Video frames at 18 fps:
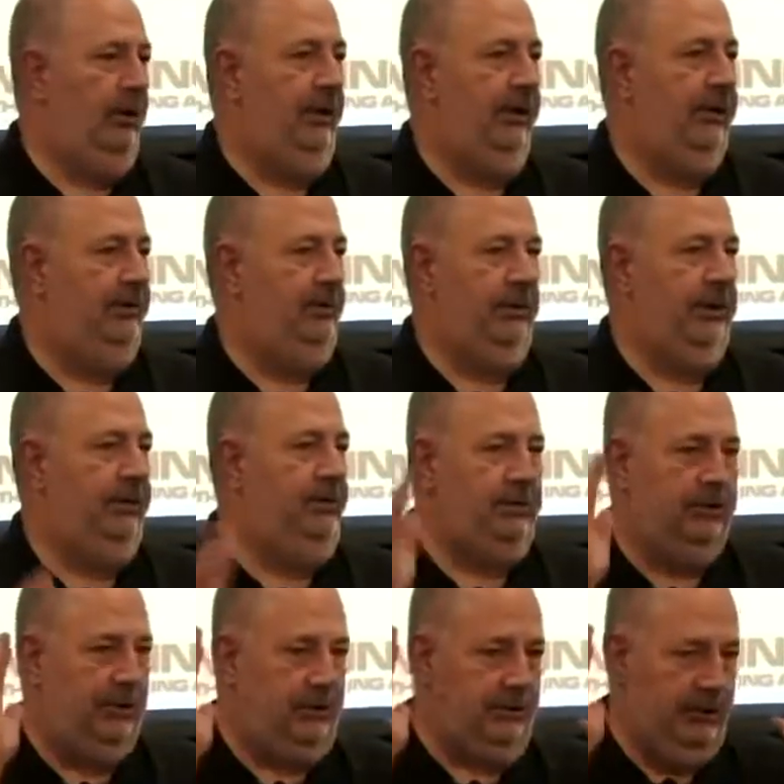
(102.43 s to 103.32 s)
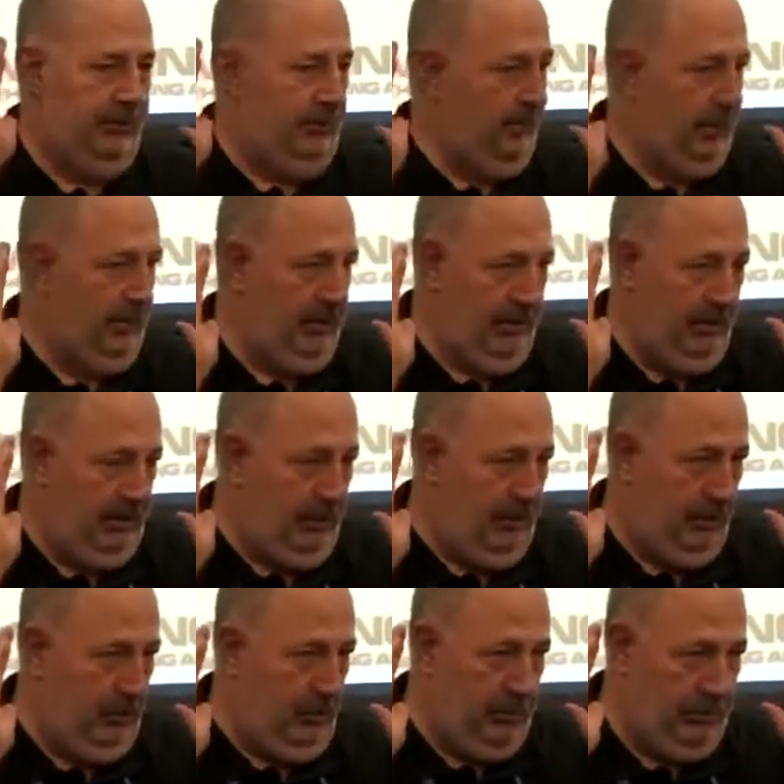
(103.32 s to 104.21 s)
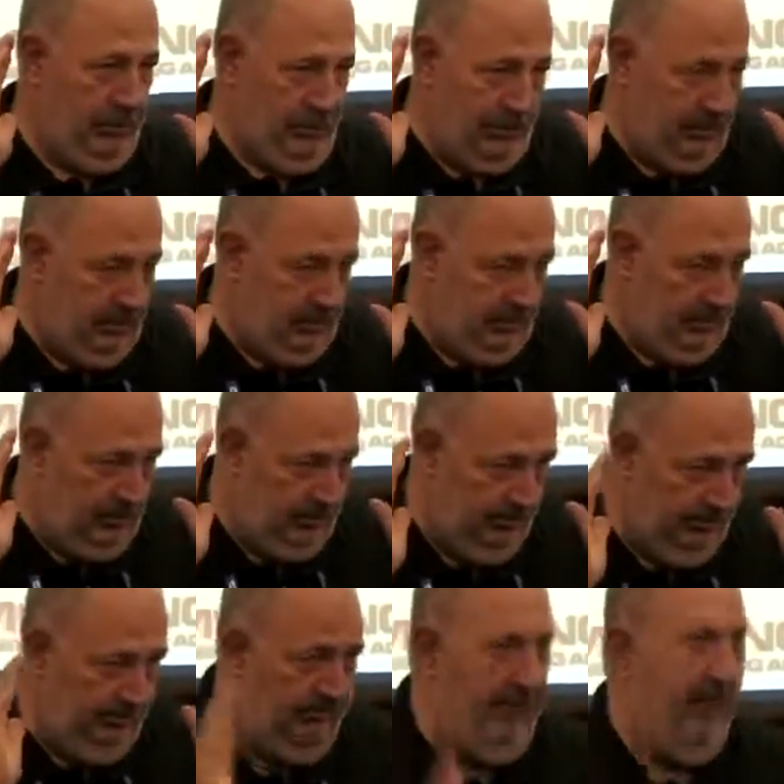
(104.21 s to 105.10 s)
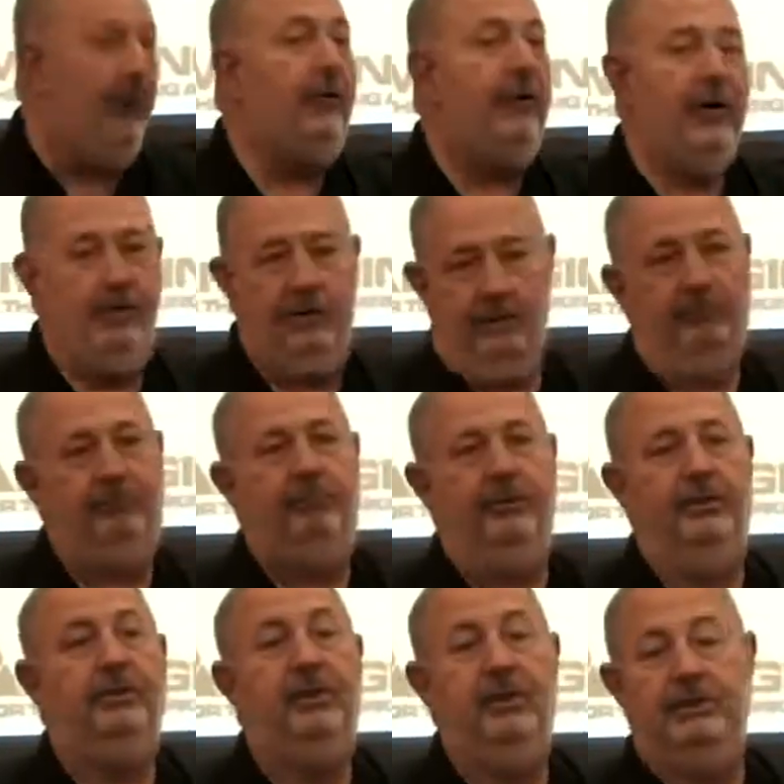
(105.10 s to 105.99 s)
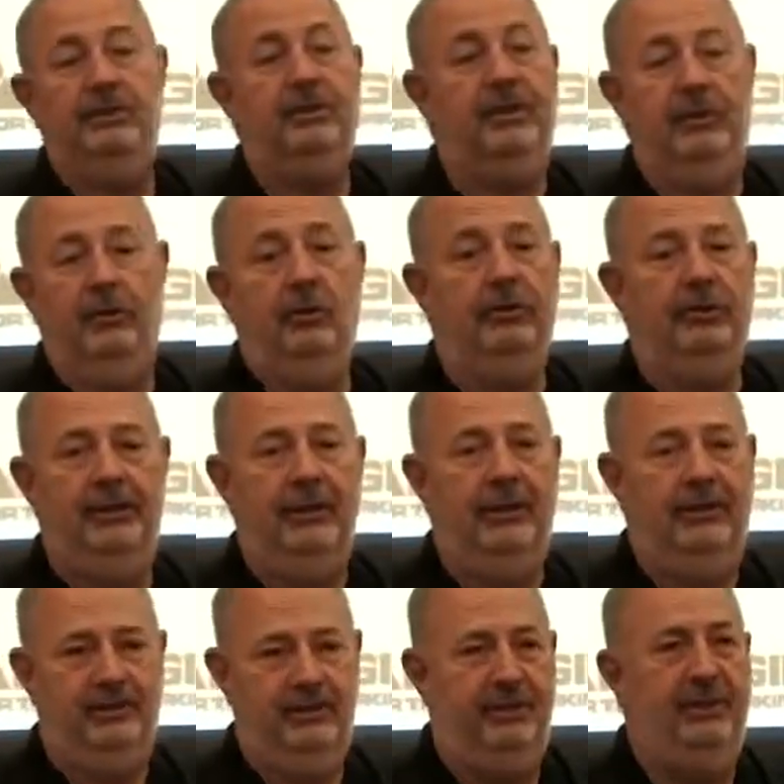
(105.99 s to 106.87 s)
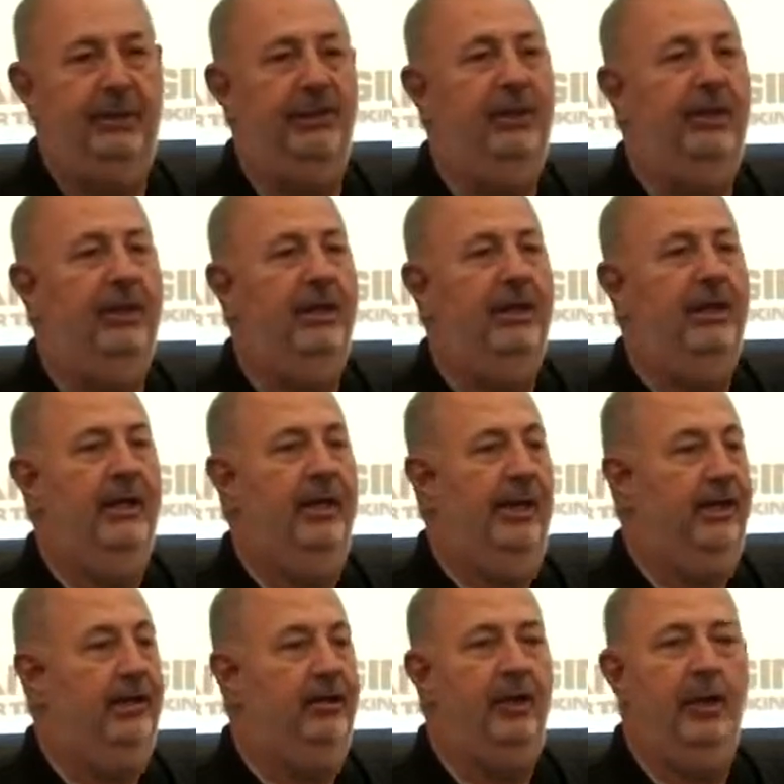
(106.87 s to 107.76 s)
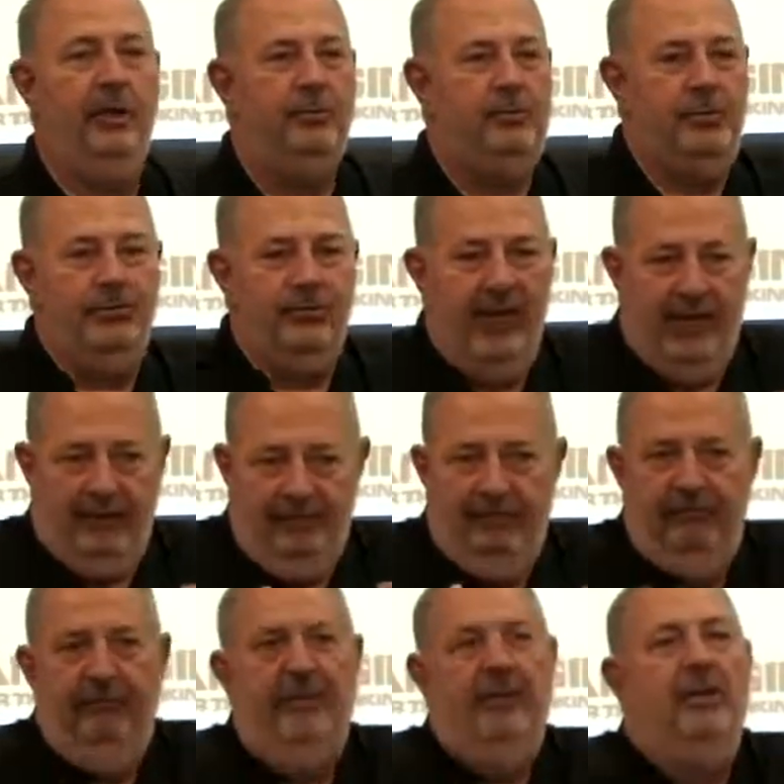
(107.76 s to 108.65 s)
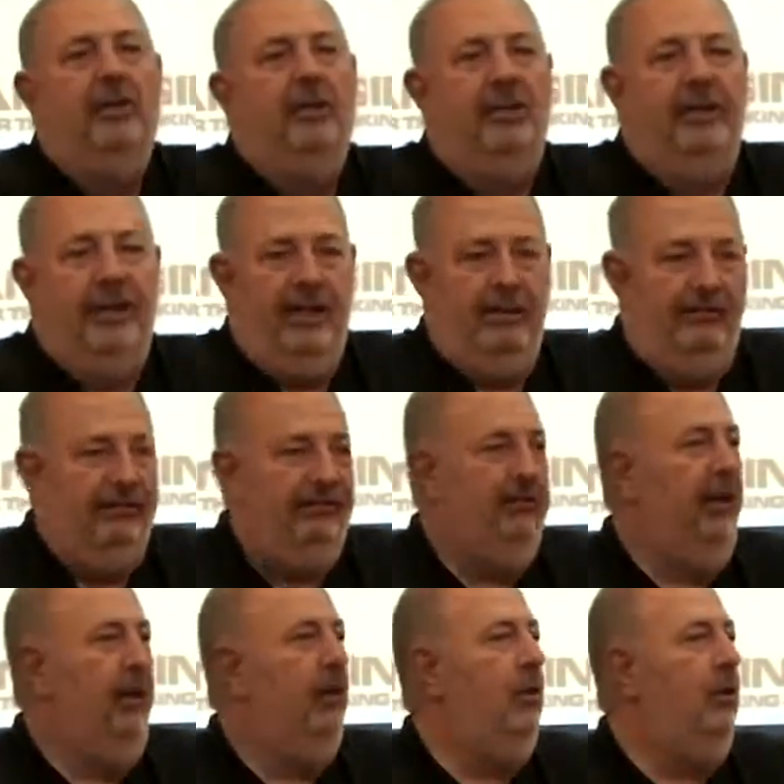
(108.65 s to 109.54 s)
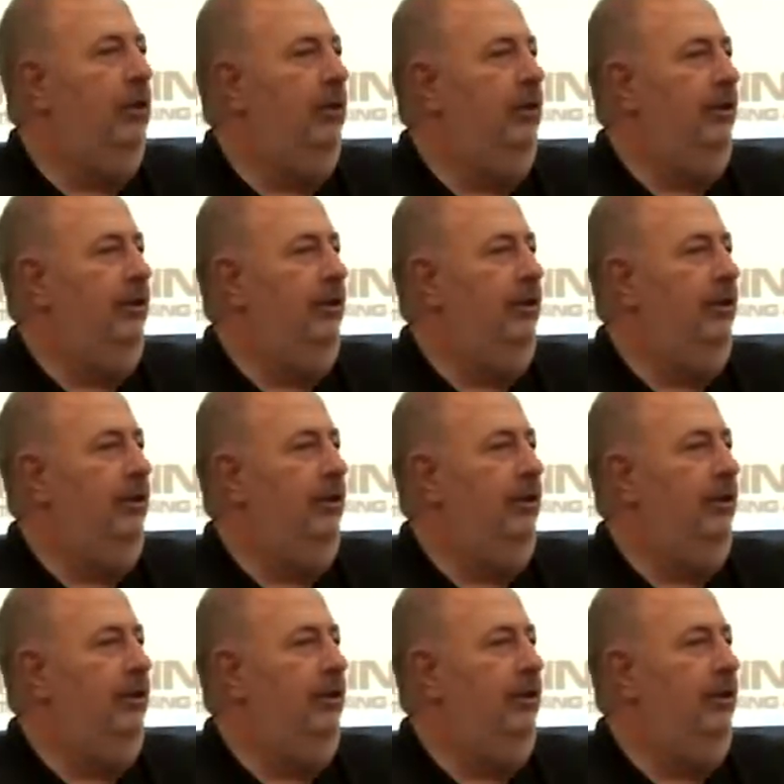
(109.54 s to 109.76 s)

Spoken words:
It was very different than single DSD in terms of that feel and that flow